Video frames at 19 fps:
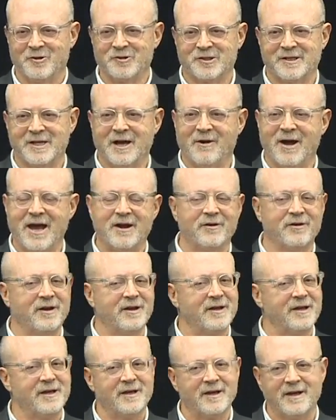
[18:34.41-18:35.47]
most now I don't,
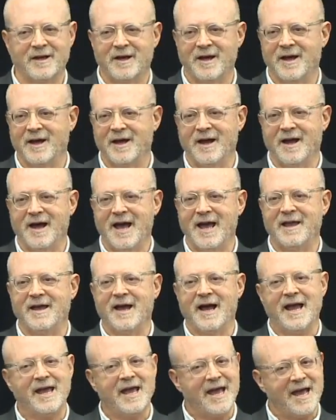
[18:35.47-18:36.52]
uh, I,
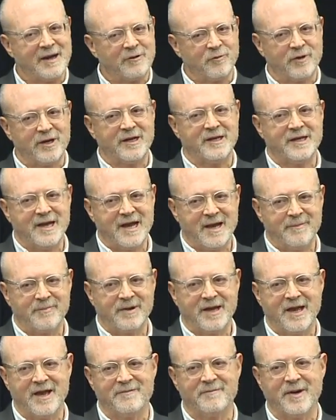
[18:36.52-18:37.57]
I had one at Gap,
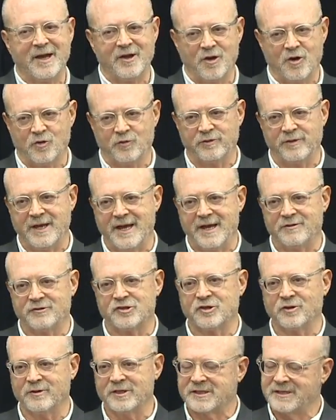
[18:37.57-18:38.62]
I have my own now,
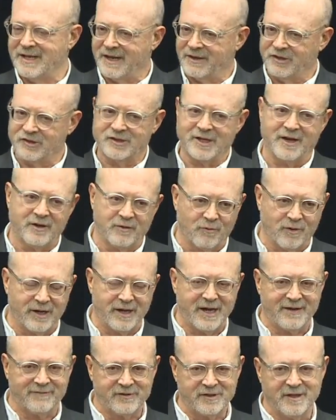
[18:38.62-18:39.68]
so it's not because I didn't want to
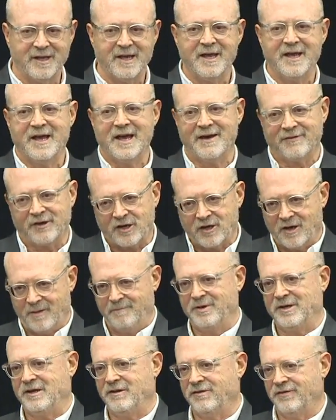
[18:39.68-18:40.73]
have to have a
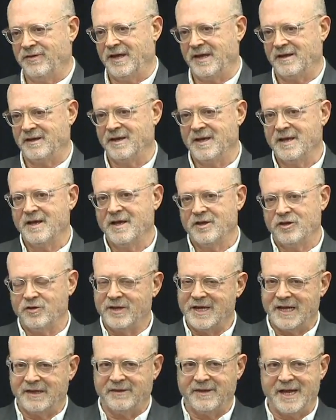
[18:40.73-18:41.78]
company thing. You
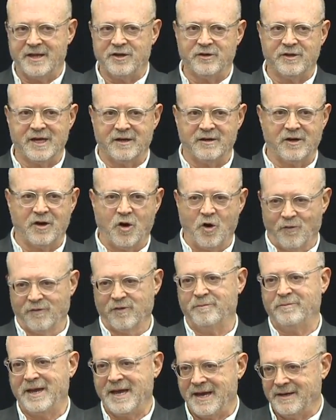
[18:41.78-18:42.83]
get that, you get
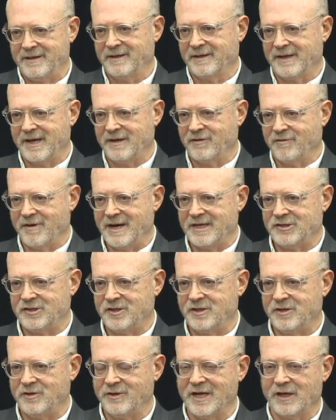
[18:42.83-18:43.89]
overpaid like
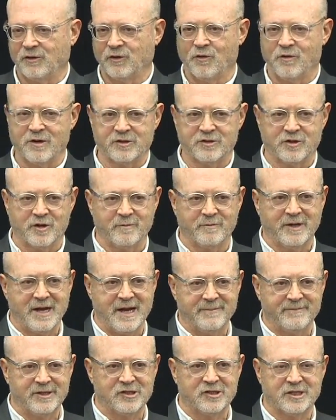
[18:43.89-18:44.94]
crazy. You get long term
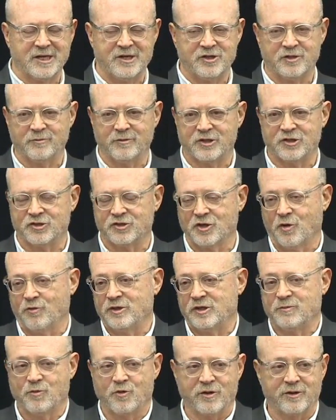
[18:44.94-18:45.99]
compensation, which is
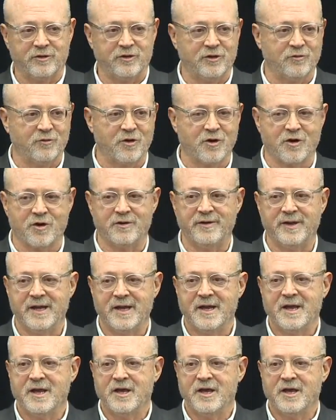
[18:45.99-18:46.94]
always more than you earn.